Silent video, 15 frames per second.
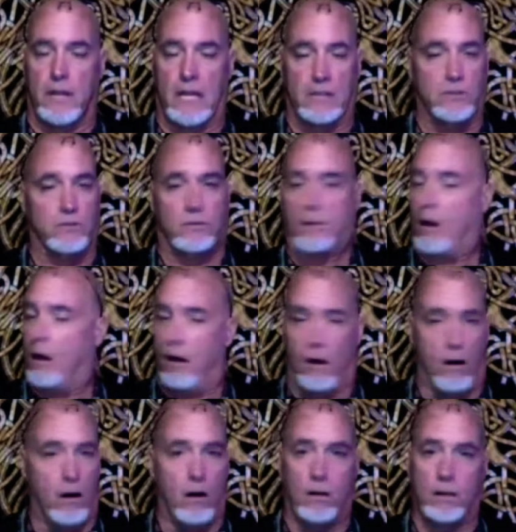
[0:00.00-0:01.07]
That's
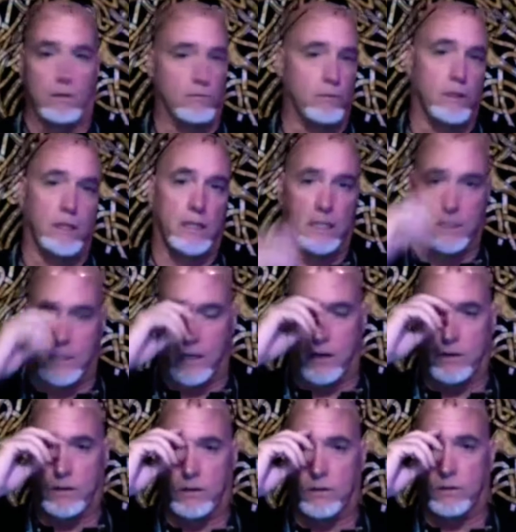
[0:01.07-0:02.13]
all it really is
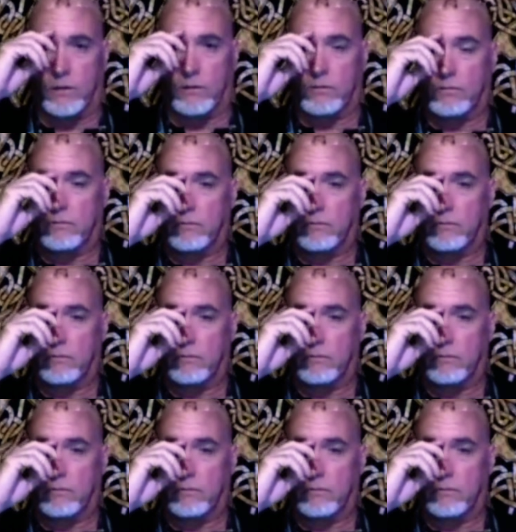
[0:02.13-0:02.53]
there to do.